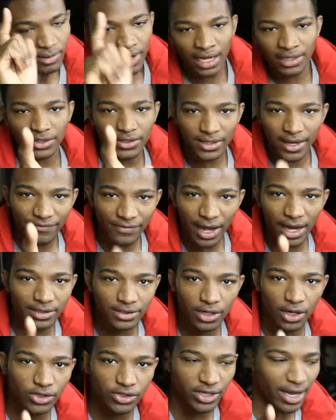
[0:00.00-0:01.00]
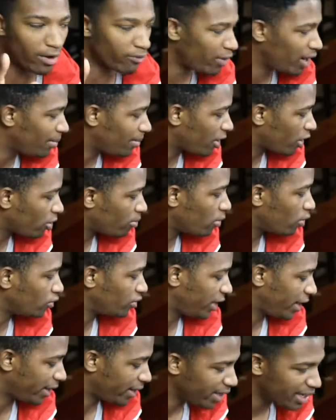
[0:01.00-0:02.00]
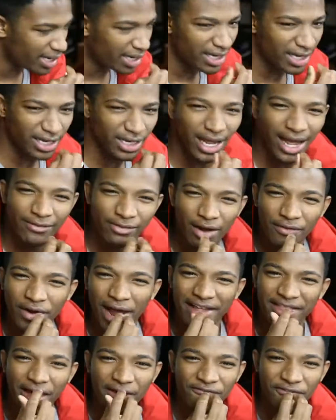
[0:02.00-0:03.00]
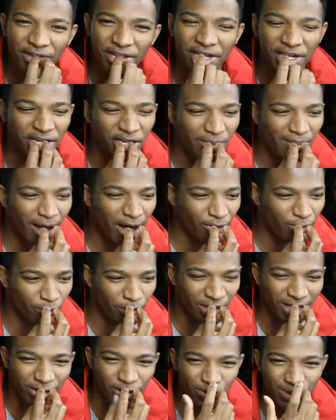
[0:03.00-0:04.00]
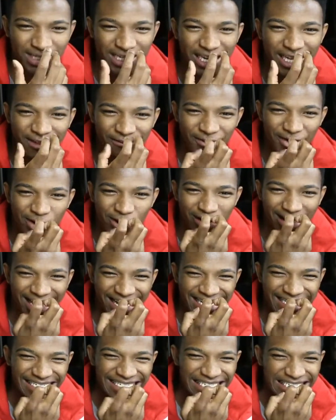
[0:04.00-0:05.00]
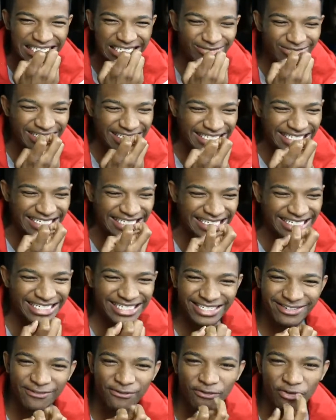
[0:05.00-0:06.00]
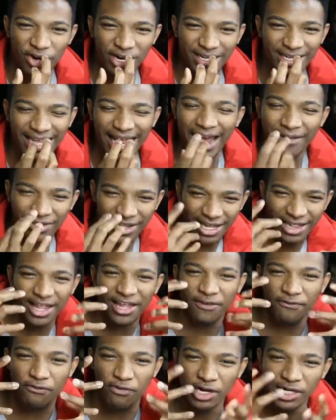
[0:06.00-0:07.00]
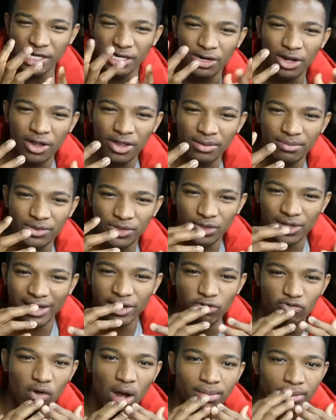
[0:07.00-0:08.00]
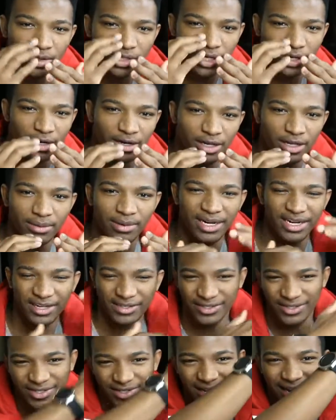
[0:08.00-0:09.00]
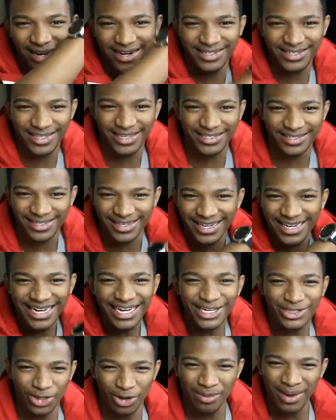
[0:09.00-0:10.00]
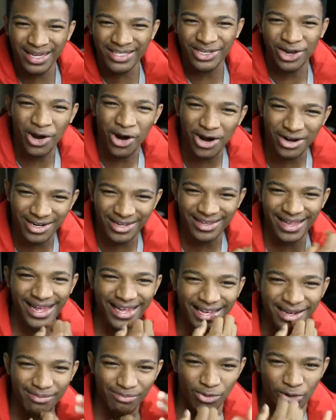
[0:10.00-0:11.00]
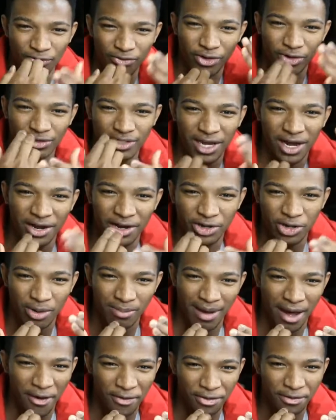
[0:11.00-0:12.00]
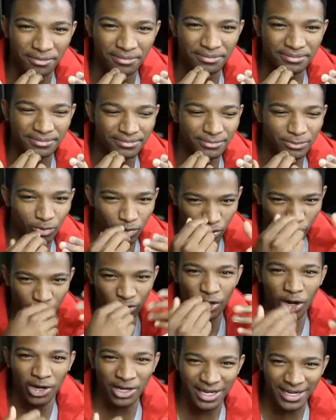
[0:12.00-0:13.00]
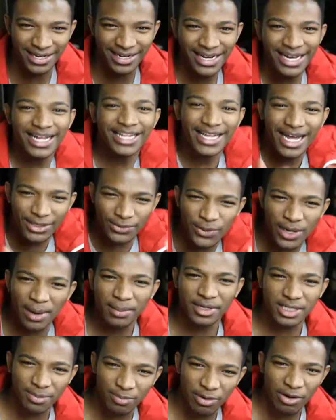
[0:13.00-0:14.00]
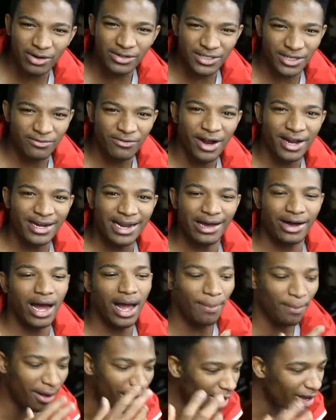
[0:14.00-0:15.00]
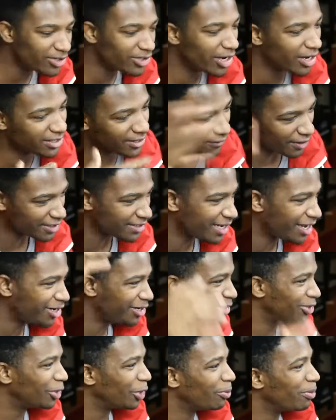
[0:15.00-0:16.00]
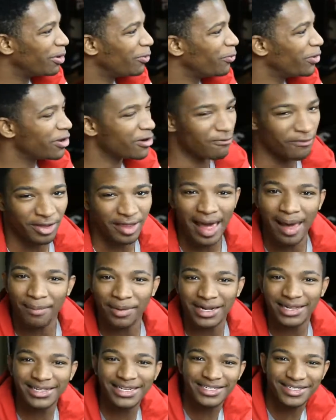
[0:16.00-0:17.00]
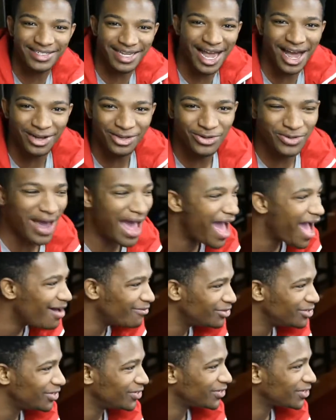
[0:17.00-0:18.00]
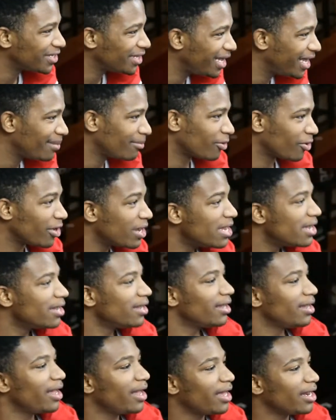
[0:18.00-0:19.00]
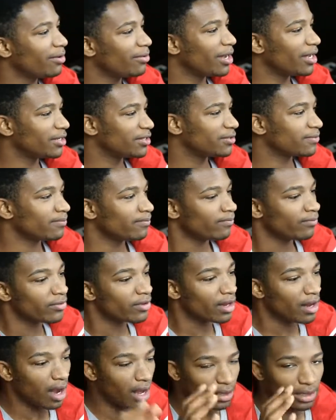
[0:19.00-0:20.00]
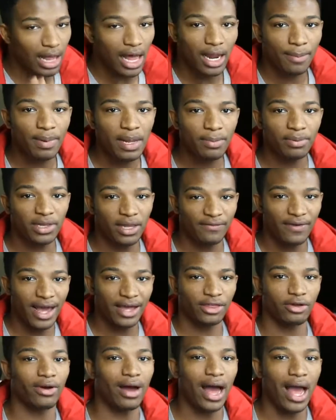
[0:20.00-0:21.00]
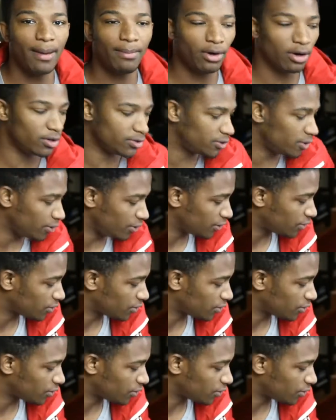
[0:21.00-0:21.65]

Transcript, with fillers: I just have not touched that Rainmaker mode yet. Eh, have you ever had that feeling in your mouth where like your teeth feel like really they have like a lot of friction on them, so like you rub your tongue on them, it doesn't slide as easily, so it makes it hard to like move your tongue in your mouth when you're talking. That's what I'm experiencing right now. I apologize if I sound a little bit weird for that, but at least now you have a disclaimer. Anyways, a lot of people have had their eyeballs on